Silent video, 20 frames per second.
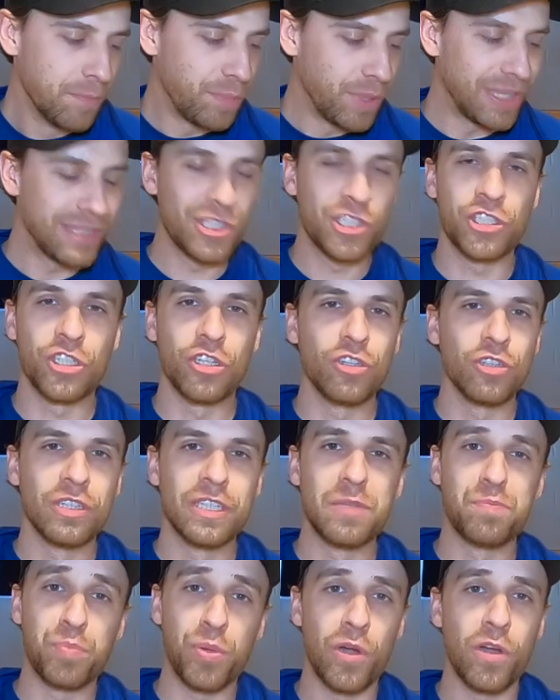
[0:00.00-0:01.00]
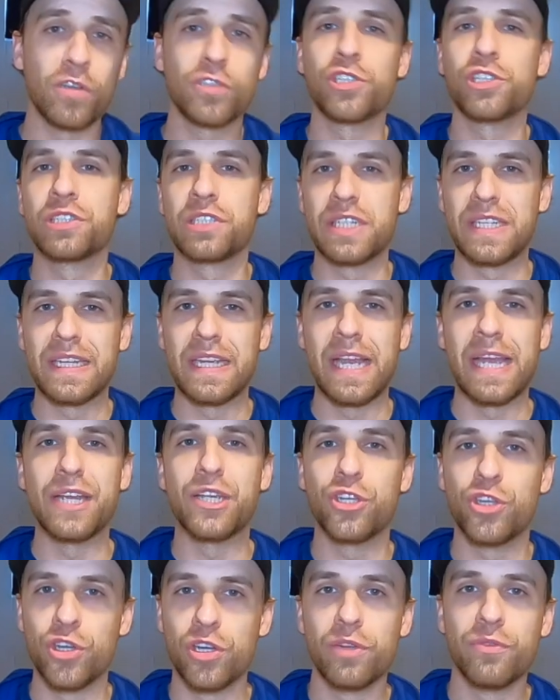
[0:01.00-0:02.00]
But certainly purchasing a
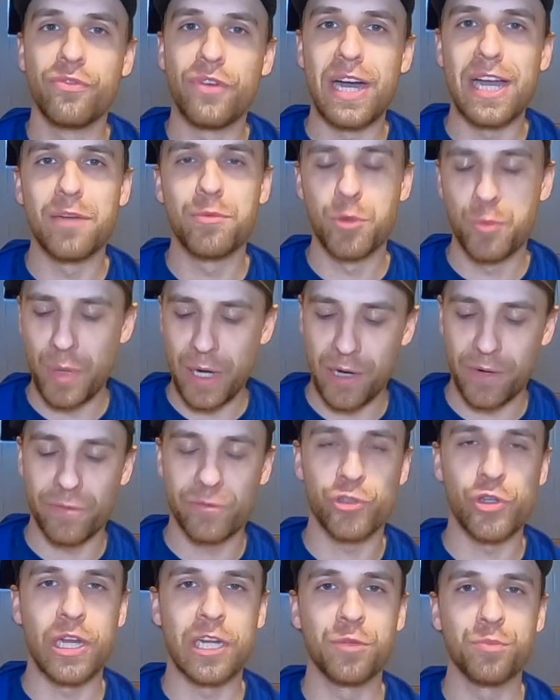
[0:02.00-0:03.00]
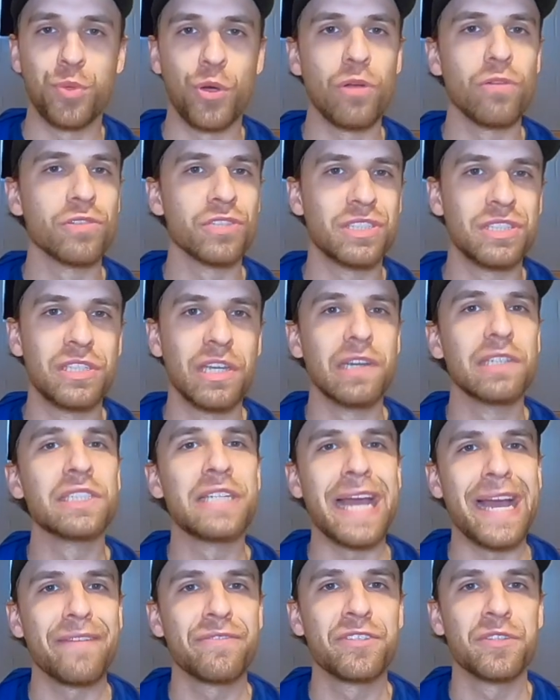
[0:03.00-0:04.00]
good viable pair of trekking poles does
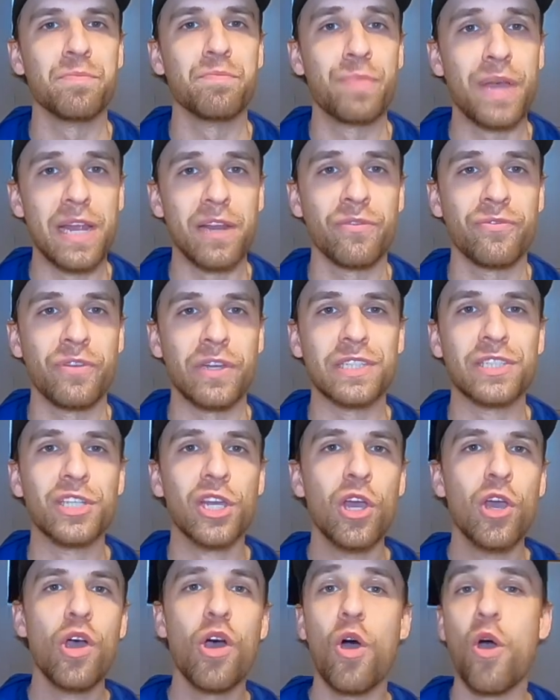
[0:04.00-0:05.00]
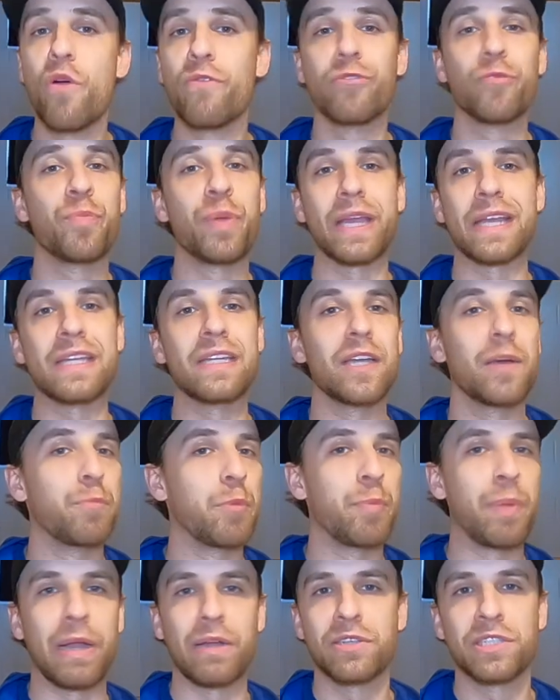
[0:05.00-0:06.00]
have some benefits over picking up
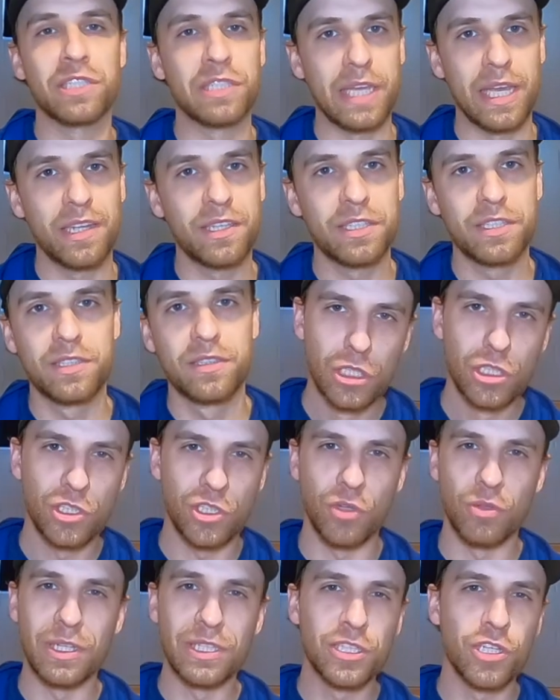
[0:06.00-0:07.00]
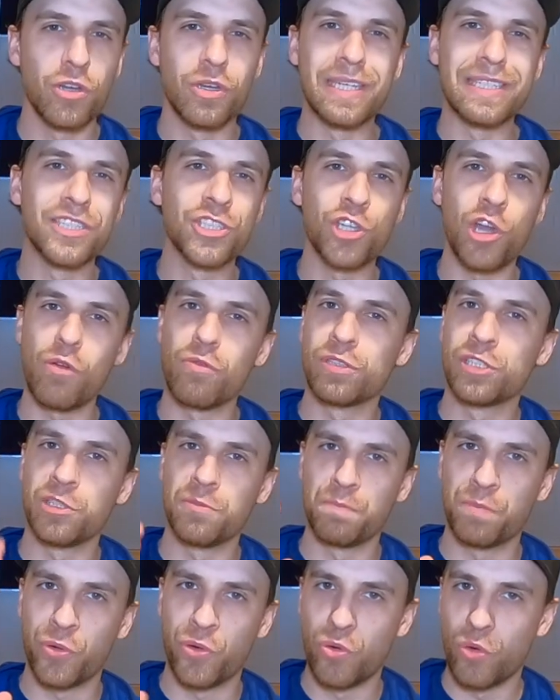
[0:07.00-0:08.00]
a pair of sticks. So let's go ahead and start with
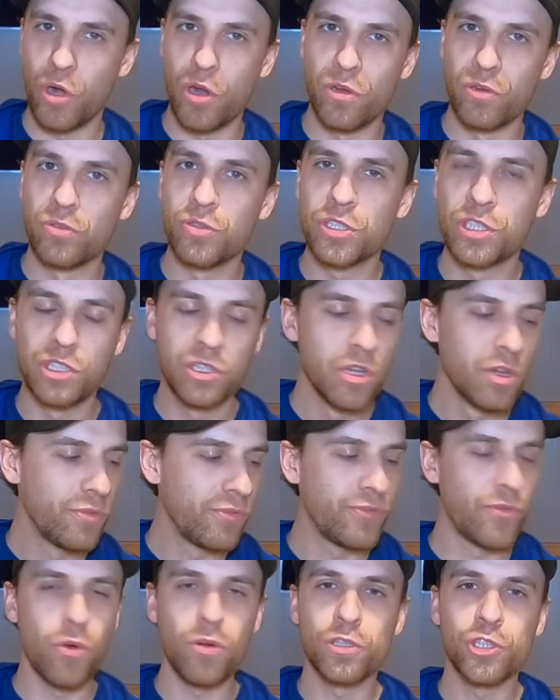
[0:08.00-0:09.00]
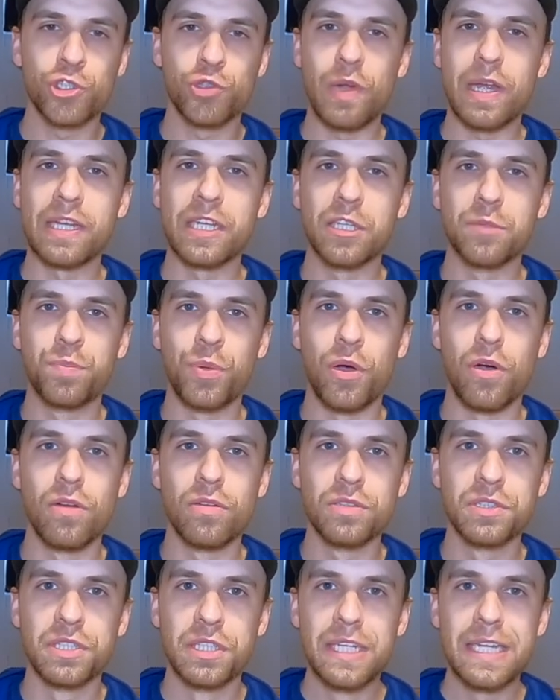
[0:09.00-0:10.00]
some pros for trekking
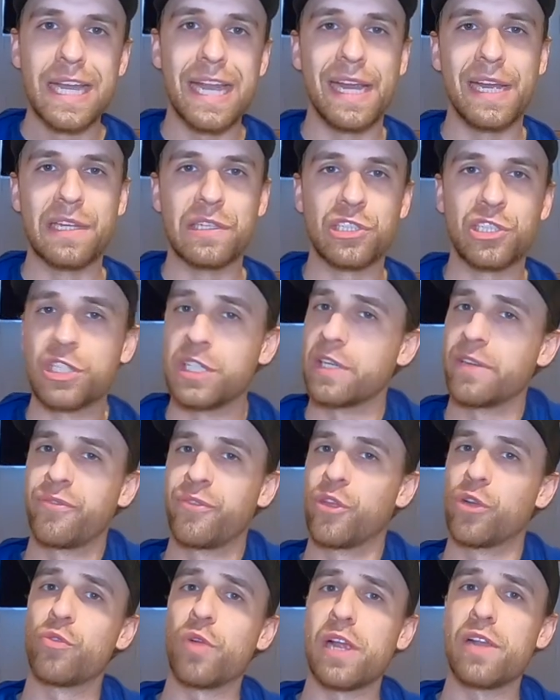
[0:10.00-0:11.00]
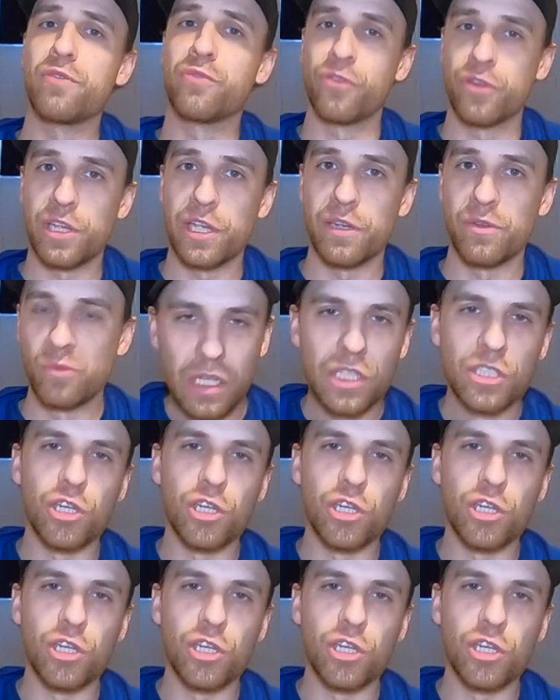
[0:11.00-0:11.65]
poles and see if they're right for you.